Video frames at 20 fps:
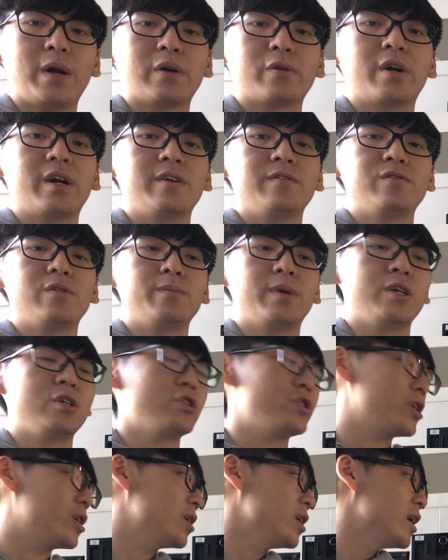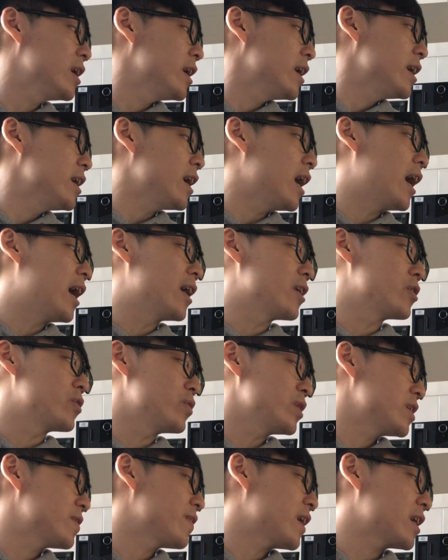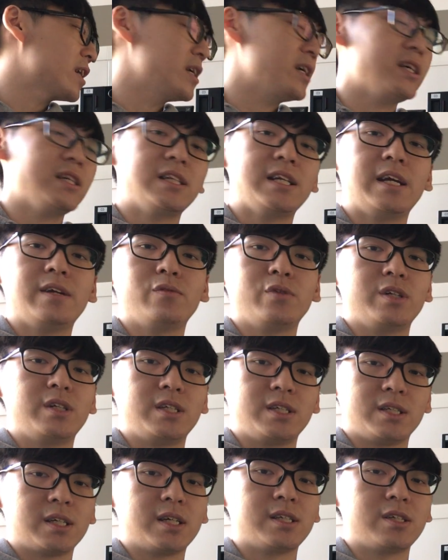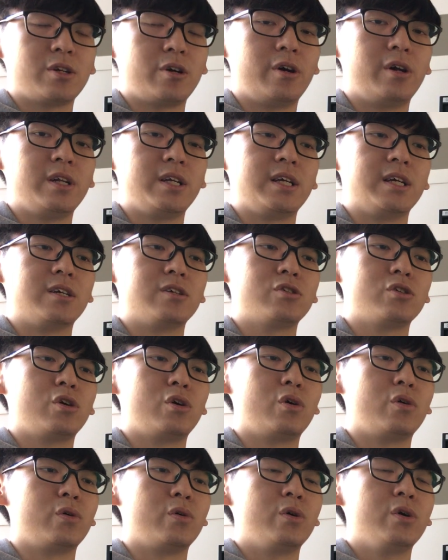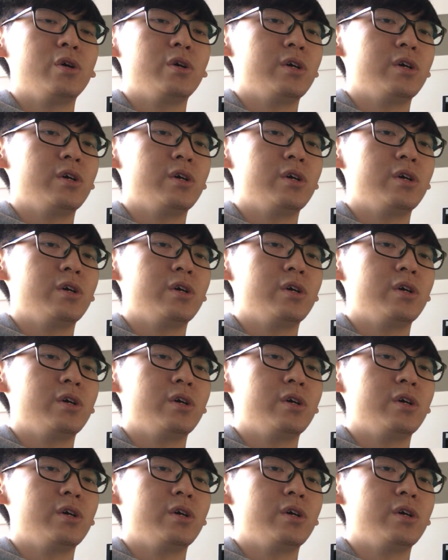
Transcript: background information are the risk factor that we discussed earlier. So